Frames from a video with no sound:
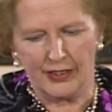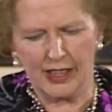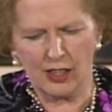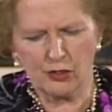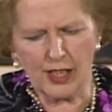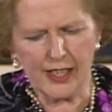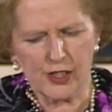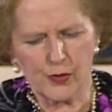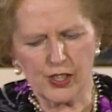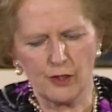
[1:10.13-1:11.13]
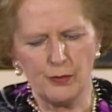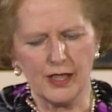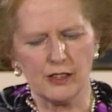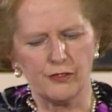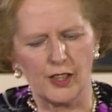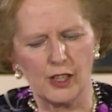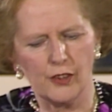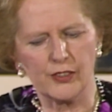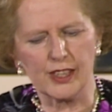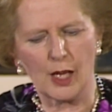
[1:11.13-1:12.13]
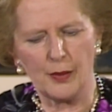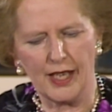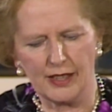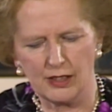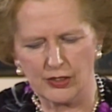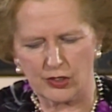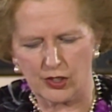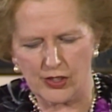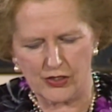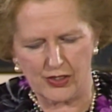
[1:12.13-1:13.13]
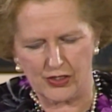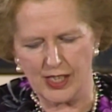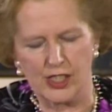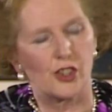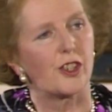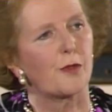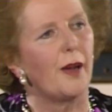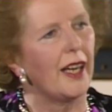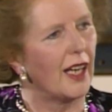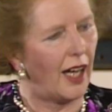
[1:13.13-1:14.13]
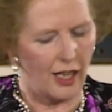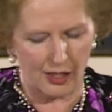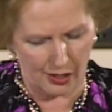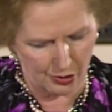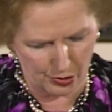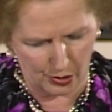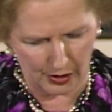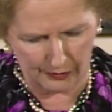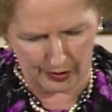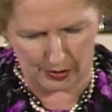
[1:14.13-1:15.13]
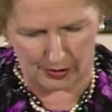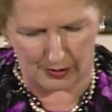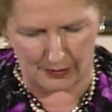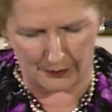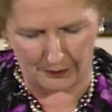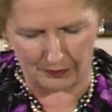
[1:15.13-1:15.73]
They are rights which have been evolved and upheld across the centuries by our rule of law,